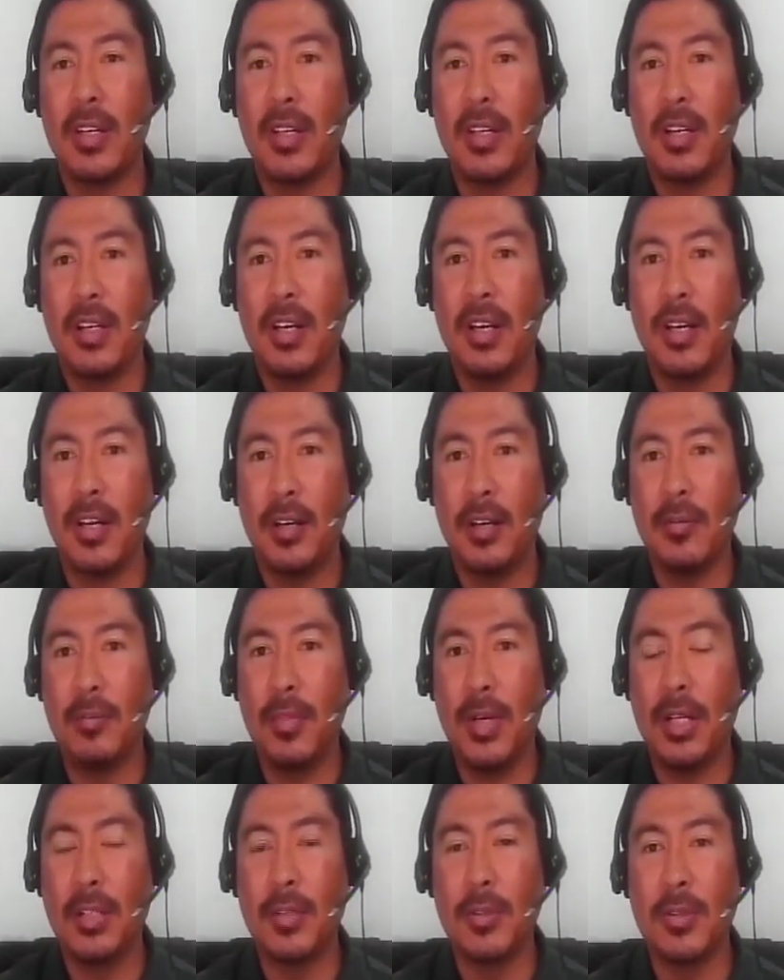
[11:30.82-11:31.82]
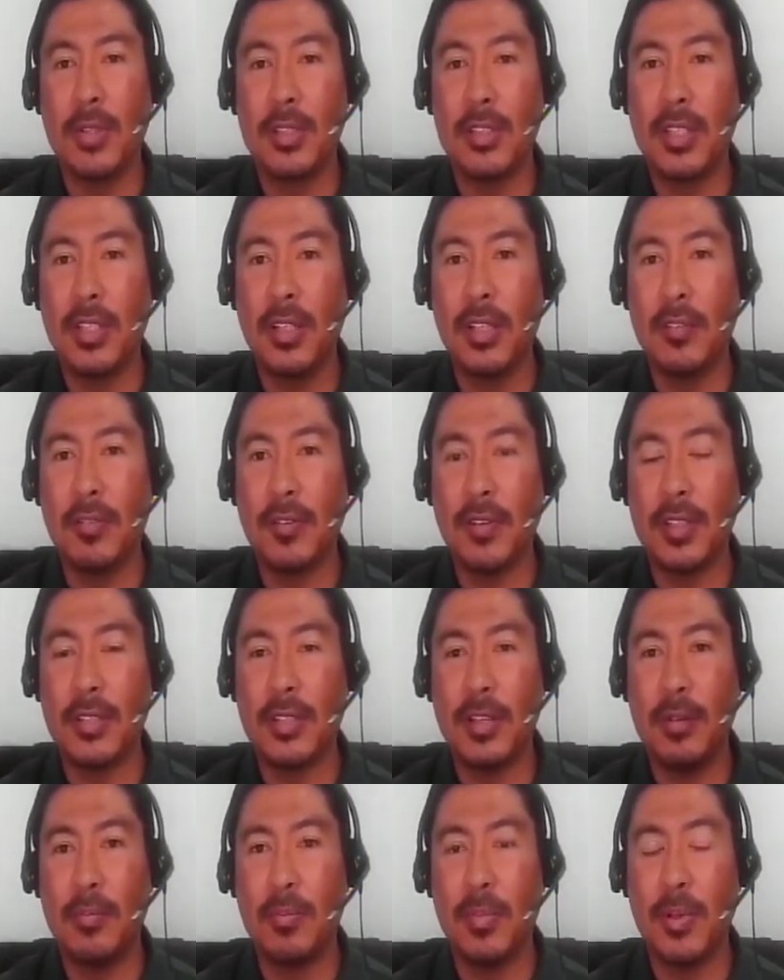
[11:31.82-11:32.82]
Um, and you would see, for
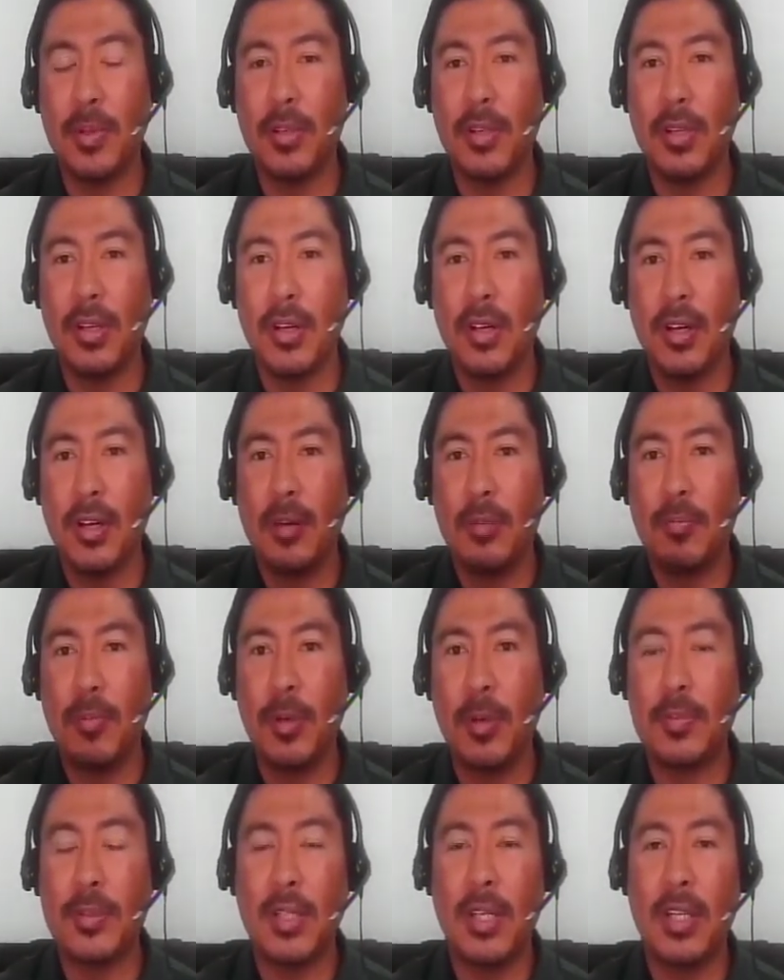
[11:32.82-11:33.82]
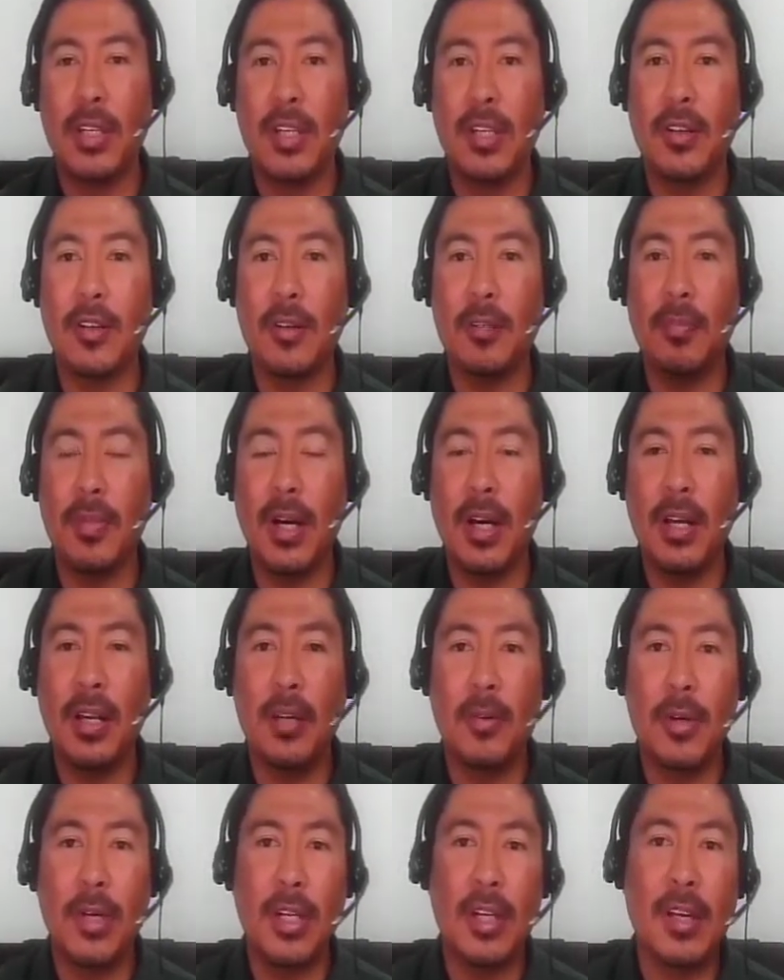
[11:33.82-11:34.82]
example, POPs ending up all
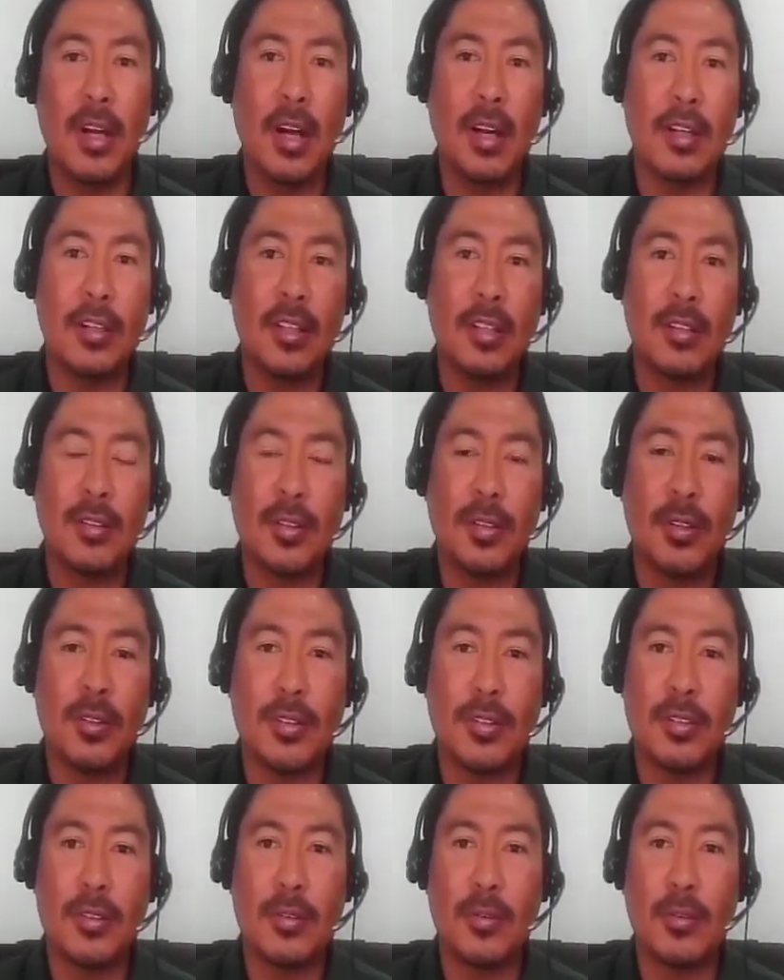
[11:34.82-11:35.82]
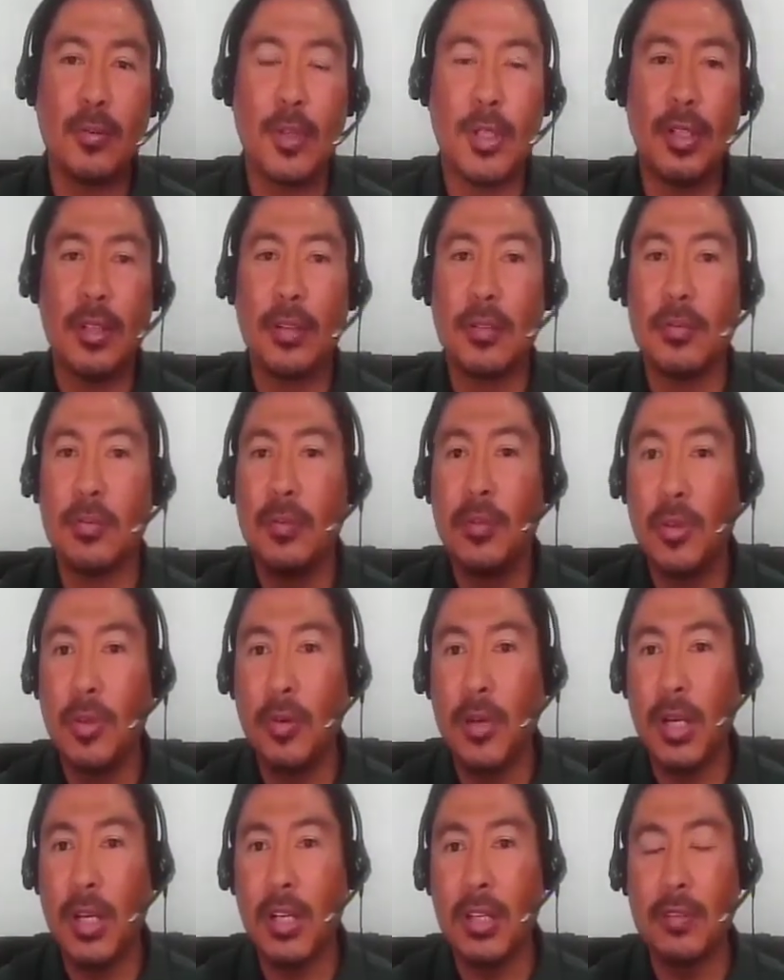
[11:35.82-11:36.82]
the way in the Arctic circles where no
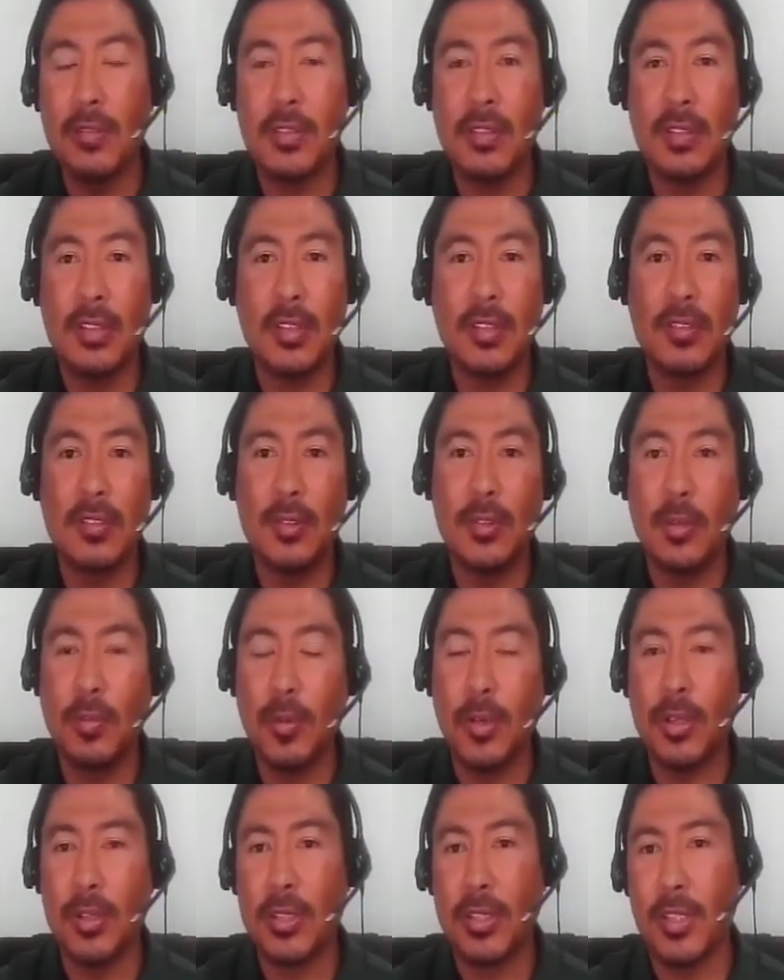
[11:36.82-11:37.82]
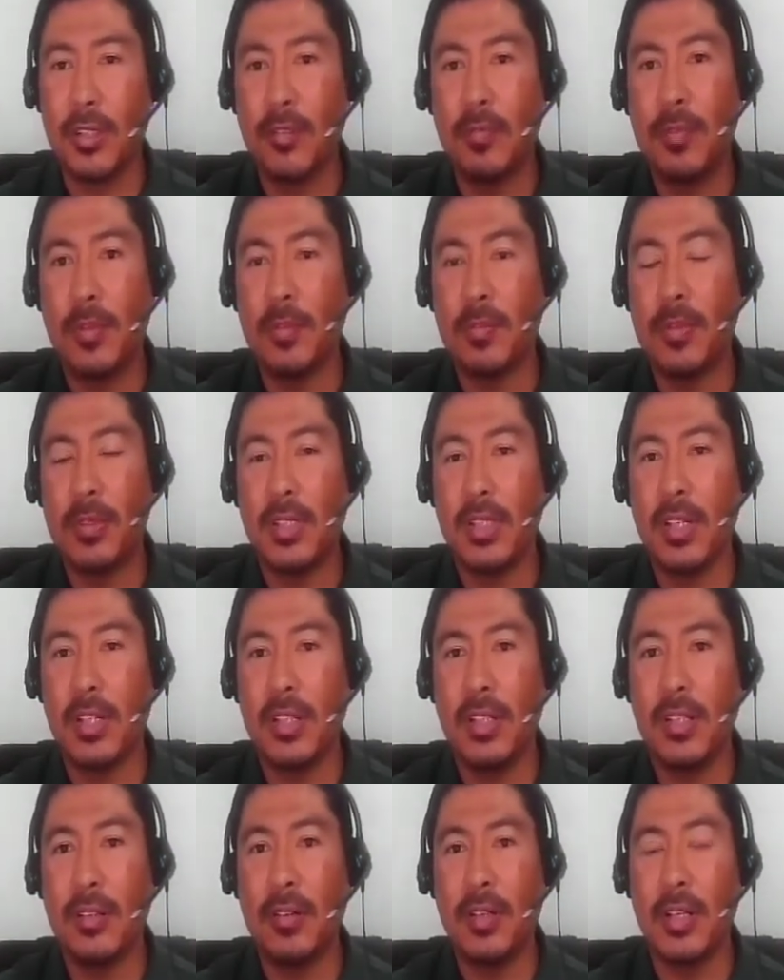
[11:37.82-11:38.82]
one lives. There's no production of POPs in that
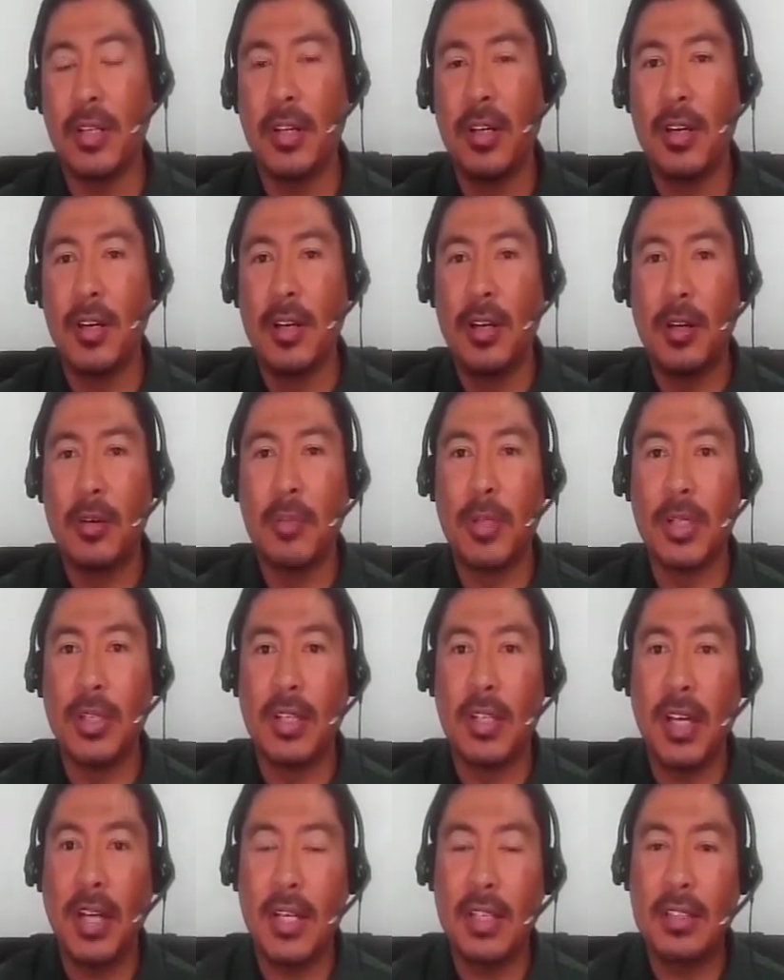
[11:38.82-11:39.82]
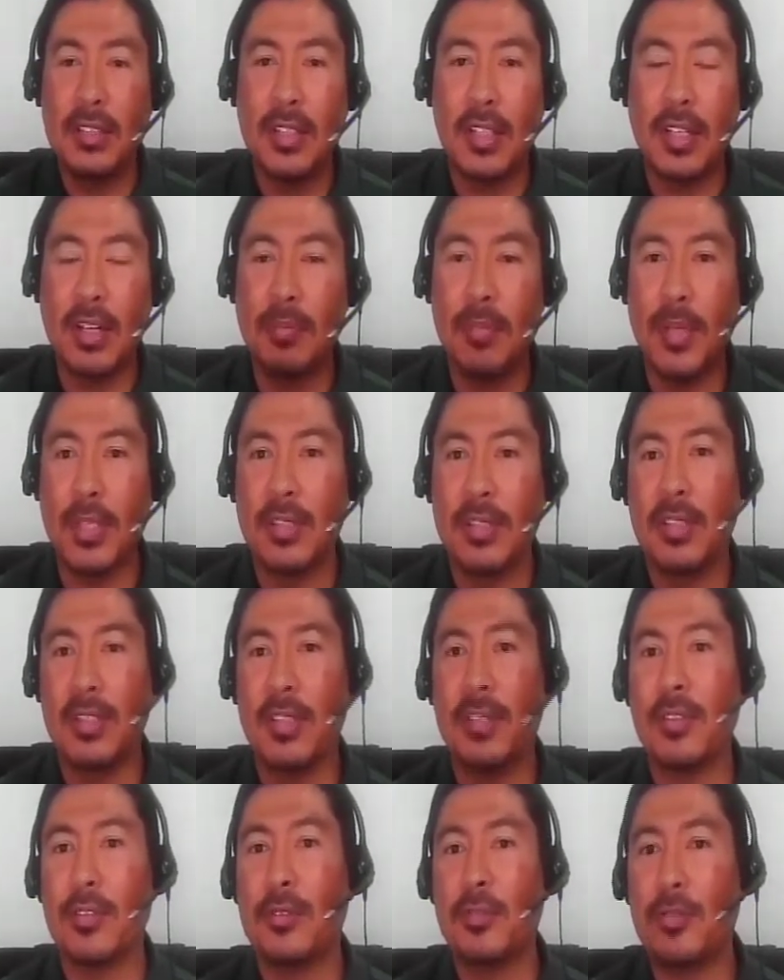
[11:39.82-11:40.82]
area but it has the capacity
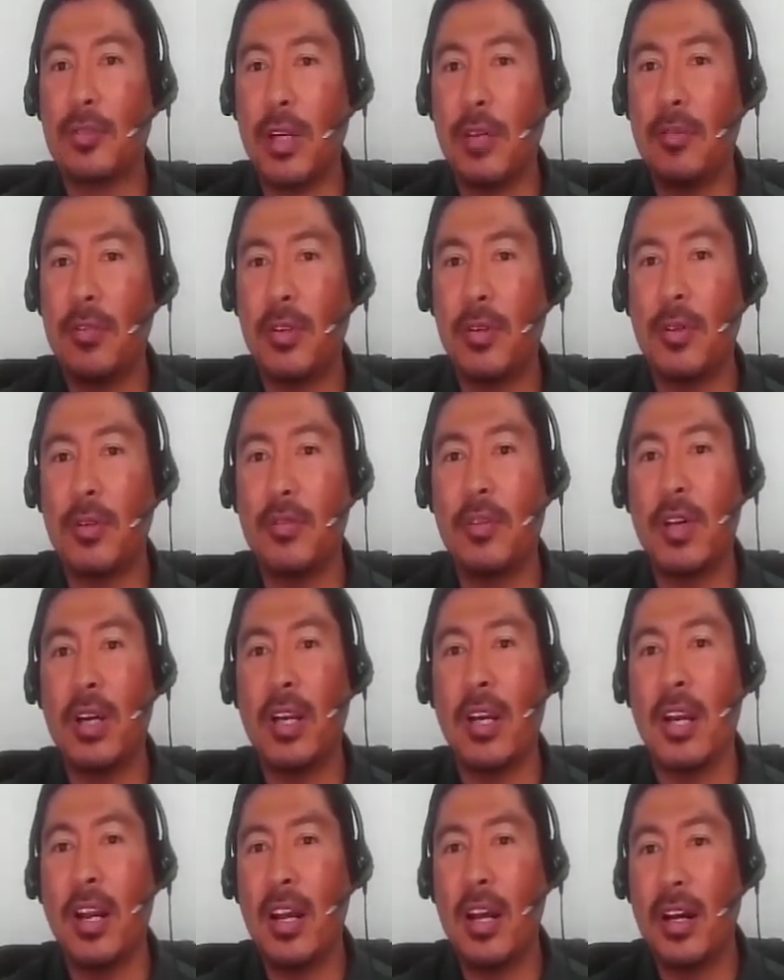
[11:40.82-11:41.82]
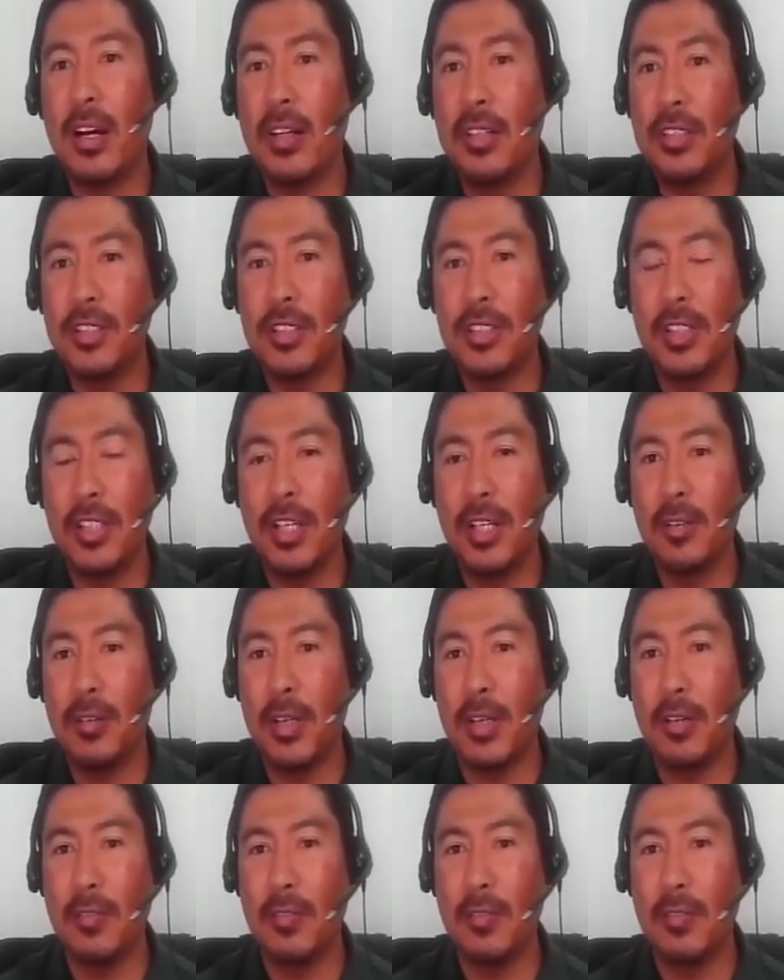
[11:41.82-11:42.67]
to travel over a large area.